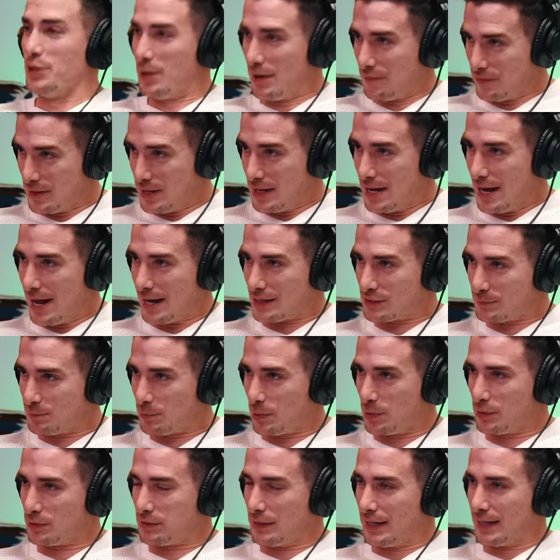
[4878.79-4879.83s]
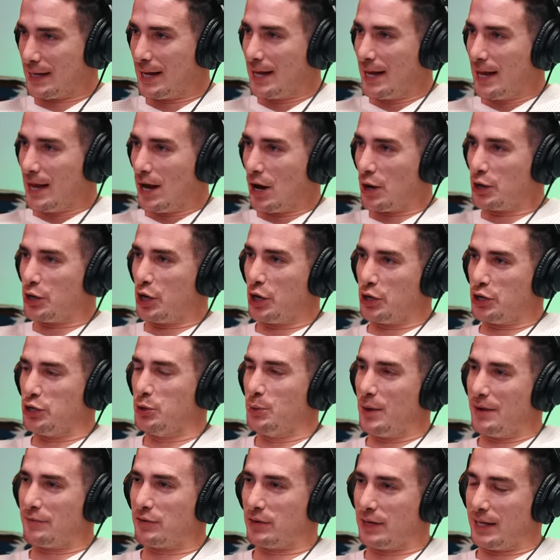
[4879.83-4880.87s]
Do you have the next bro? Like, are
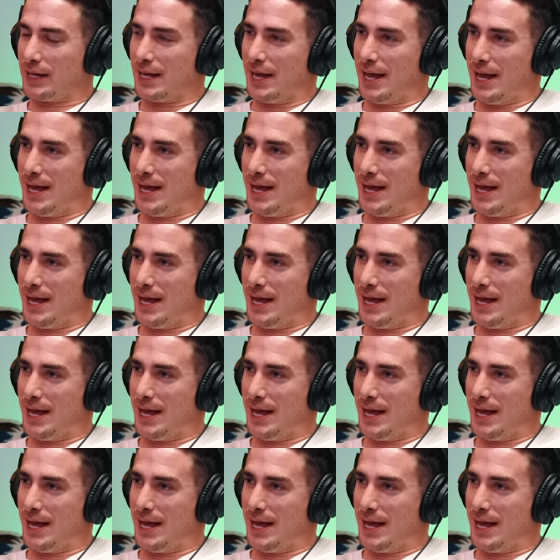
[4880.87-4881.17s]
you ever like